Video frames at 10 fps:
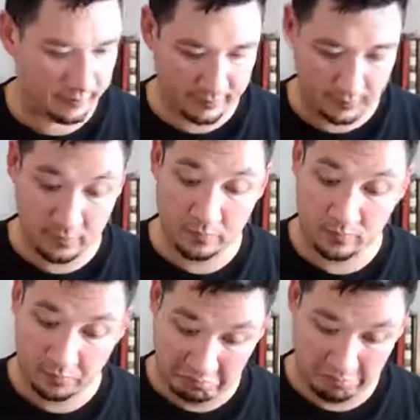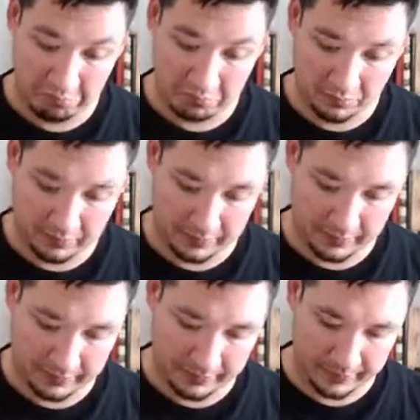
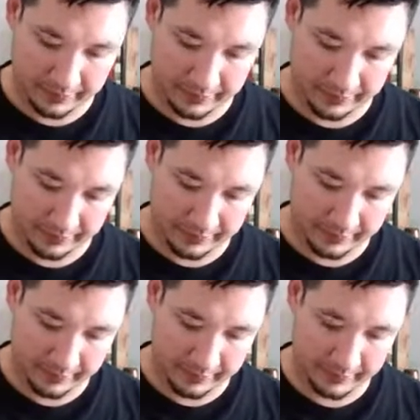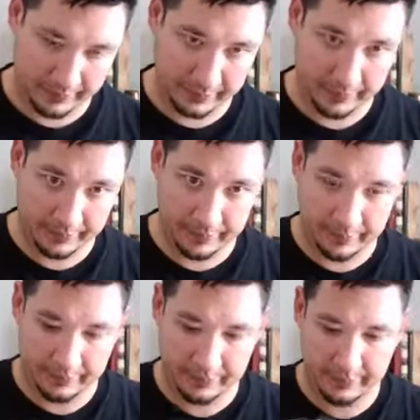
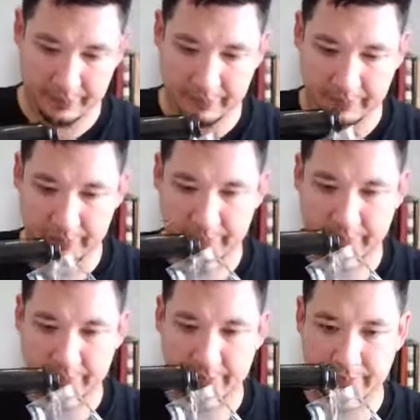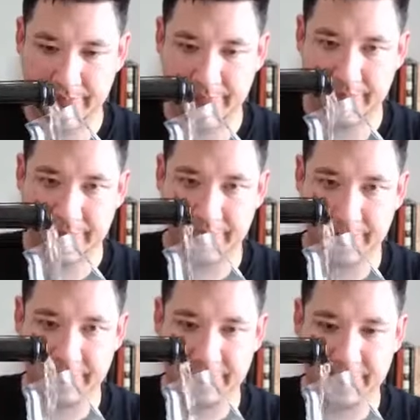
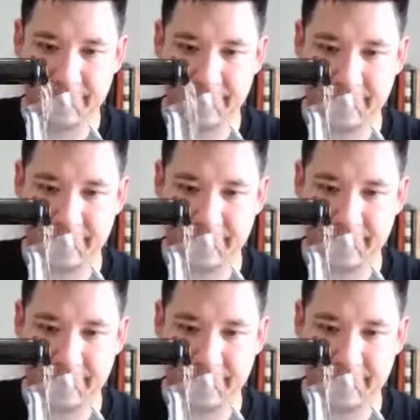No words are spoken by the person on screen.